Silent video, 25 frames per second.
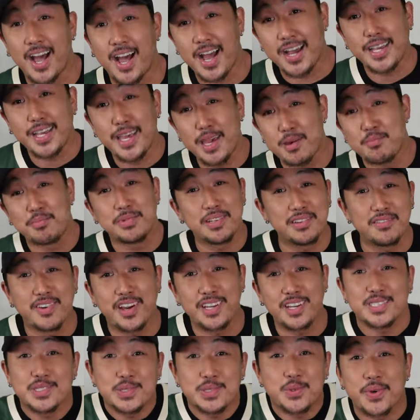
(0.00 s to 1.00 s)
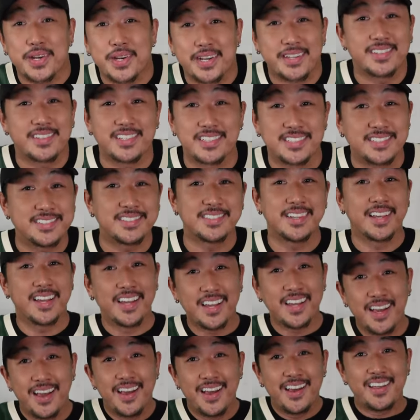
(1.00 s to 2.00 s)
I can't believe I used to wear this.
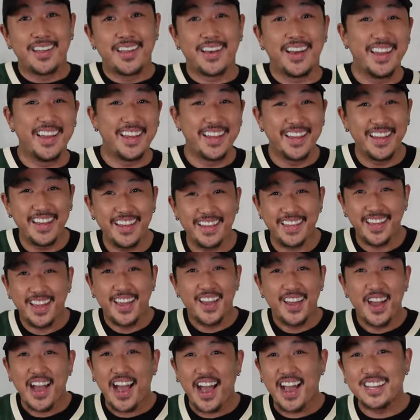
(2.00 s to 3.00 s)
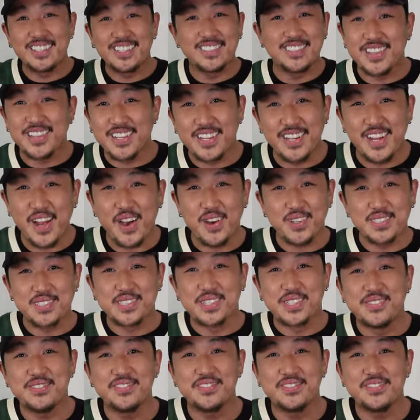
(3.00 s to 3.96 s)
Like, I used to think I was so